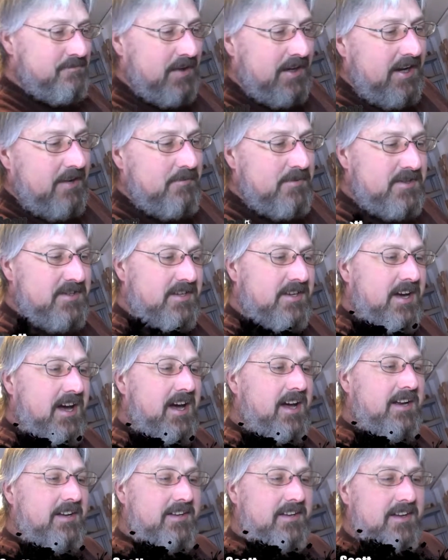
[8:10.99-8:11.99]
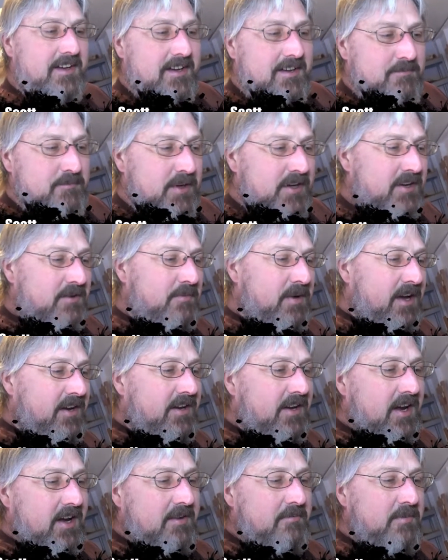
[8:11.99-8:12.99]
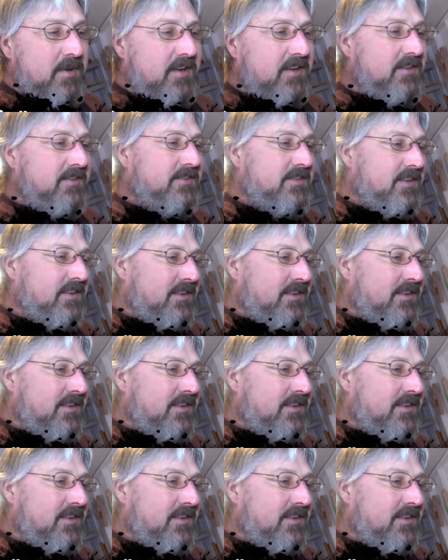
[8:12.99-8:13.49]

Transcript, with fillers: My name is Scott. I've been here about 9 months,